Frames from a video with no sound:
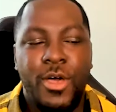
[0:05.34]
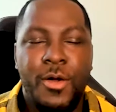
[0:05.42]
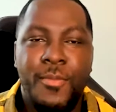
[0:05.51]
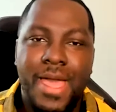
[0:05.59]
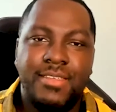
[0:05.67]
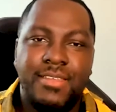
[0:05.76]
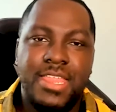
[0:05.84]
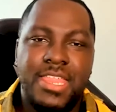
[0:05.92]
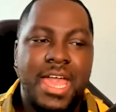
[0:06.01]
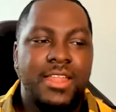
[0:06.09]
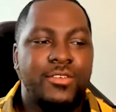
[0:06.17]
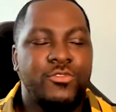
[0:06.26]
welcome back to the
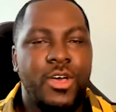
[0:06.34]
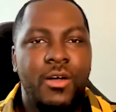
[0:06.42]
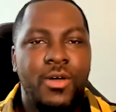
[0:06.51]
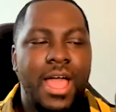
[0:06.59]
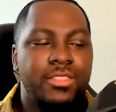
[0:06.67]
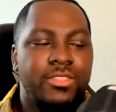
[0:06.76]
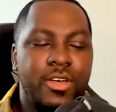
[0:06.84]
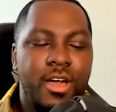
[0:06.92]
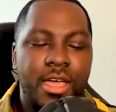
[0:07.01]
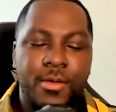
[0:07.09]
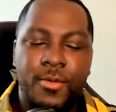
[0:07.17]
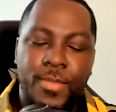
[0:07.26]
channel. So I
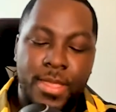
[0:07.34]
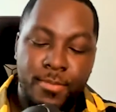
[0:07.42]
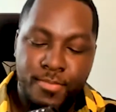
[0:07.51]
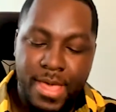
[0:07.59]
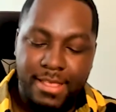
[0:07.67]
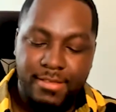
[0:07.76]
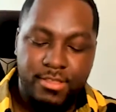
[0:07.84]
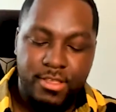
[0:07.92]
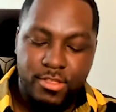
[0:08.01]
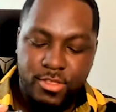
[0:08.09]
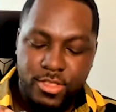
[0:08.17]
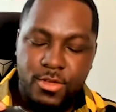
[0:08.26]
thought it would be best to
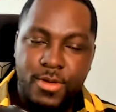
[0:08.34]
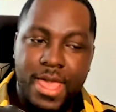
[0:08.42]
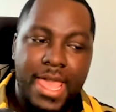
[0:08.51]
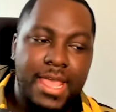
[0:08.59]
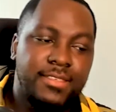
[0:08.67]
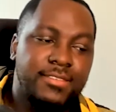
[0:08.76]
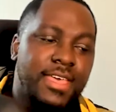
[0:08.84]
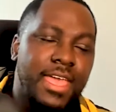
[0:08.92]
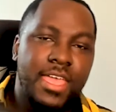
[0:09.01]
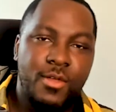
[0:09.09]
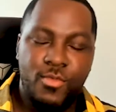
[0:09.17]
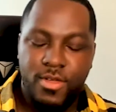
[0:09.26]
do a
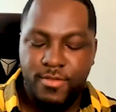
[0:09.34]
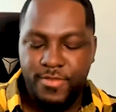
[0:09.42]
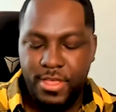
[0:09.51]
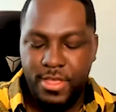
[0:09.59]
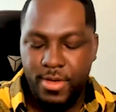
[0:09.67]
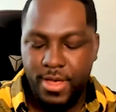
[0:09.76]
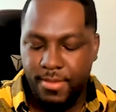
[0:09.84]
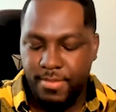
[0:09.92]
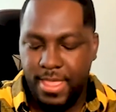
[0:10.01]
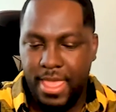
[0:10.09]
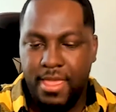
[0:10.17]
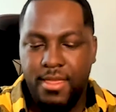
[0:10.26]
second review
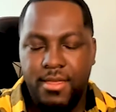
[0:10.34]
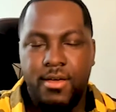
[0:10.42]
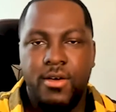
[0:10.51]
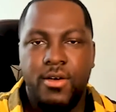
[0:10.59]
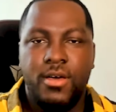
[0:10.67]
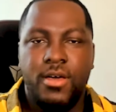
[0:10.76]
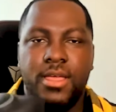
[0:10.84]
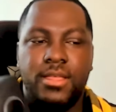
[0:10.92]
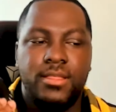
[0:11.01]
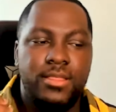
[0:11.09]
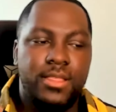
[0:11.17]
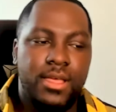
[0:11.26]
update
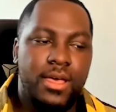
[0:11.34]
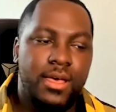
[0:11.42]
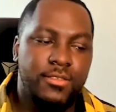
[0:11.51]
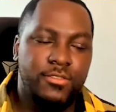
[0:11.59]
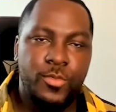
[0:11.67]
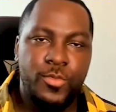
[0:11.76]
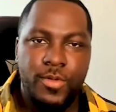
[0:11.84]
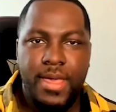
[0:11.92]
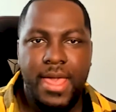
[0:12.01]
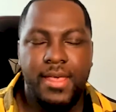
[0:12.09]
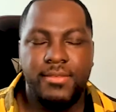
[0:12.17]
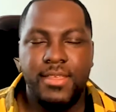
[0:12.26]
on the
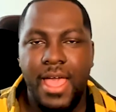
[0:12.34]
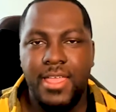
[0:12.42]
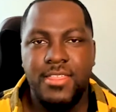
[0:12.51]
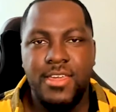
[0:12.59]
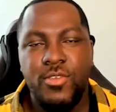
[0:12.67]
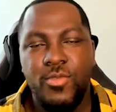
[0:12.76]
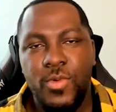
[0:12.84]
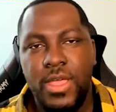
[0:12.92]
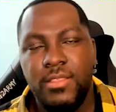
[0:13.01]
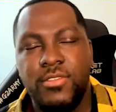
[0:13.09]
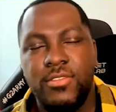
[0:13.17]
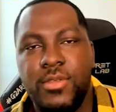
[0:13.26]
Xupermask. I just
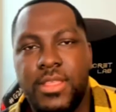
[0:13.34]
went to